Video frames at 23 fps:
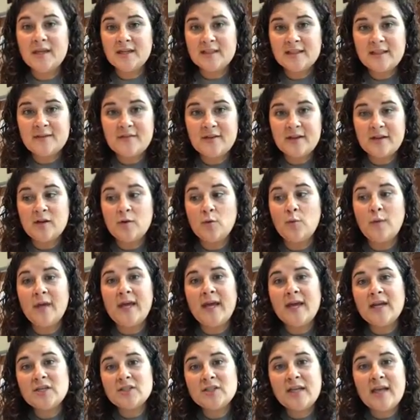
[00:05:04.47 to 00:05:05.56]
Young Living, we
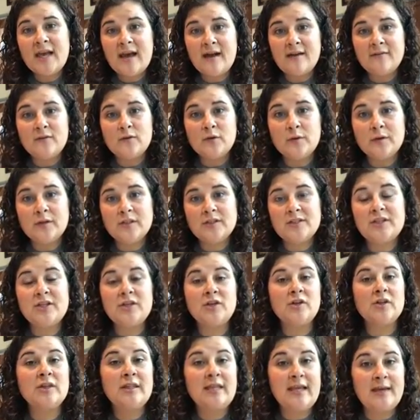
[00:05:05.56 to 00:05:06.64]
actually have oils that
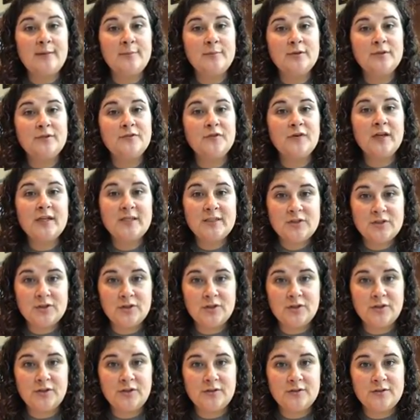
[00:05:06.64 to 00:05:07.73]
are labeled for
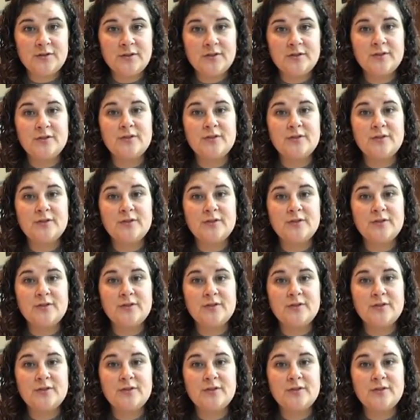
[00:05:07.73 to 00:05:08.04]
internal use.